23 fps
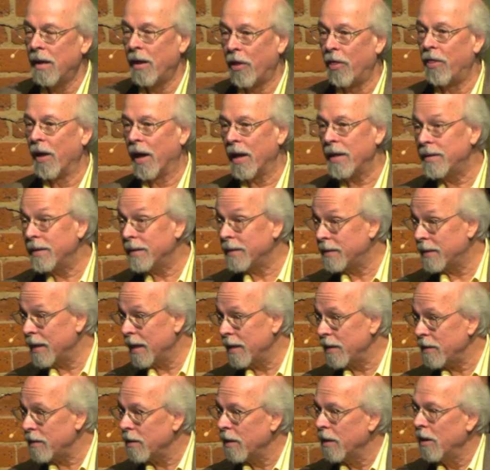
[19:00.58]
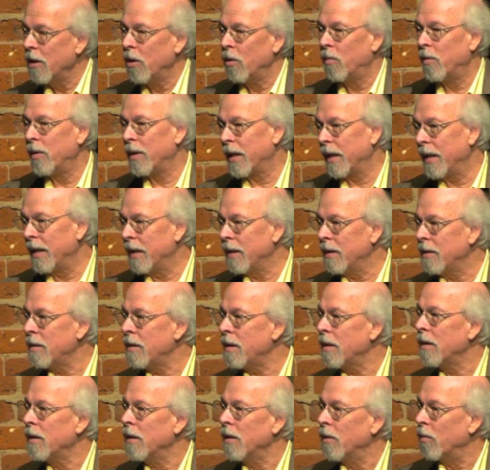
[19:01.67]
the descent, would
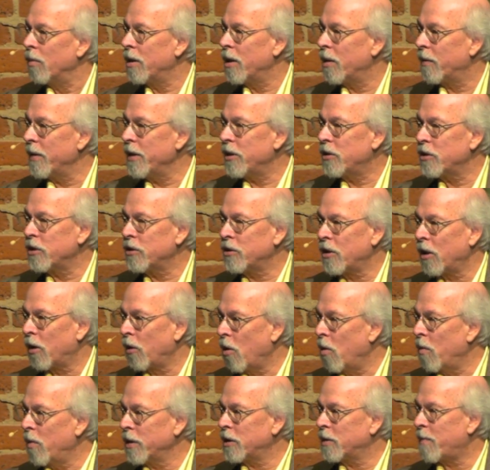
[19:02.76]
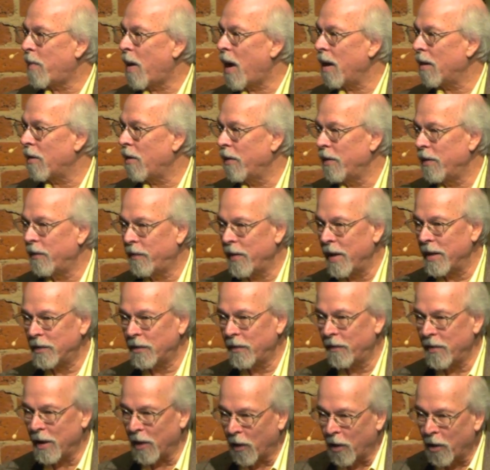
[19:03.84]
end when it reaches the lowest spot on the face
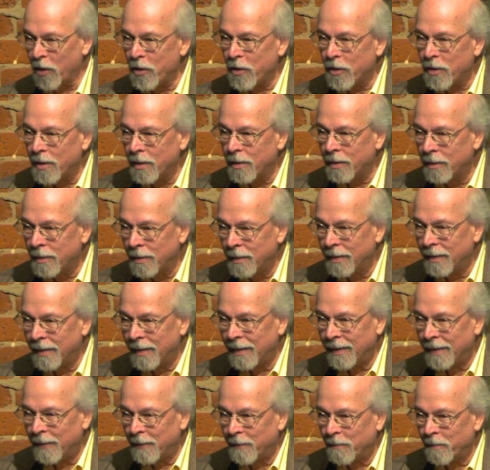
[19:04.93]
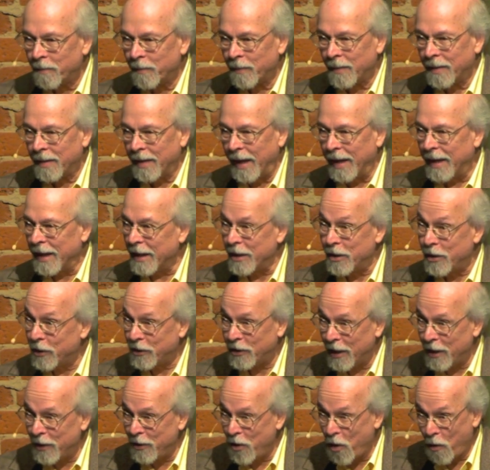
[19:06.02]
of the earth? It can
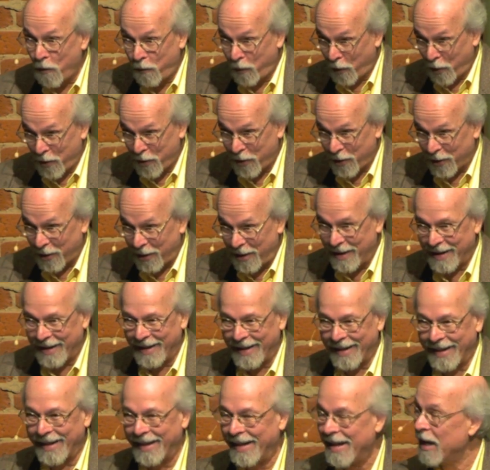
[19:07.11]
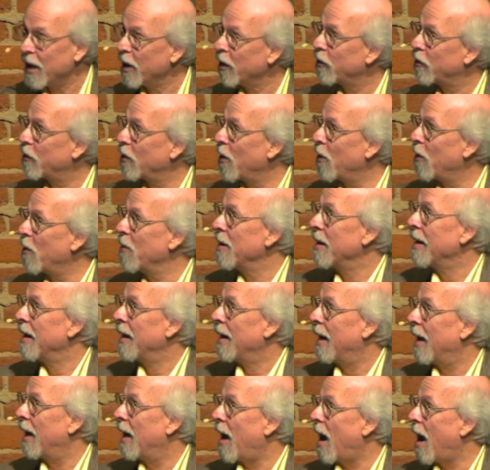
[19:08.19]
descend no further. So
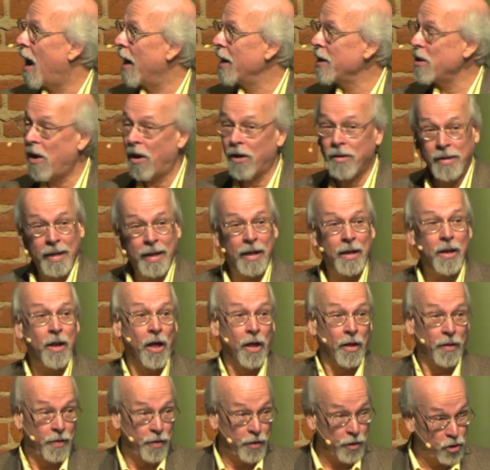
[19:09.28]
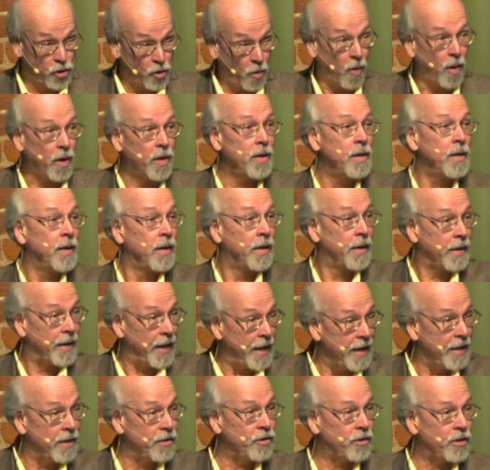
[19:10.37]
Ha Yarden, the Jordan,
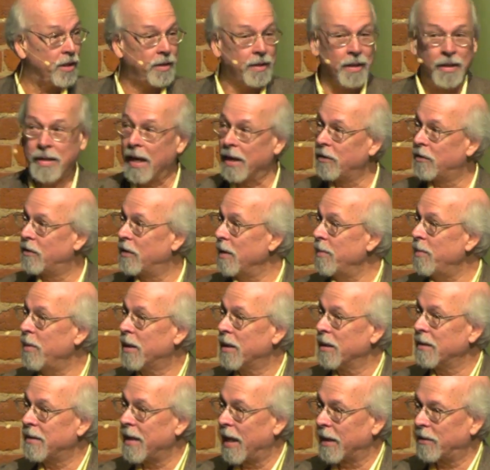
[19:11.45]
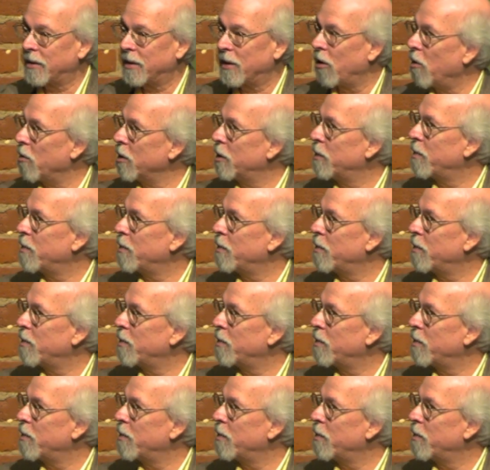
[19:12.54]
ends at the Dead Sea because that's the lowest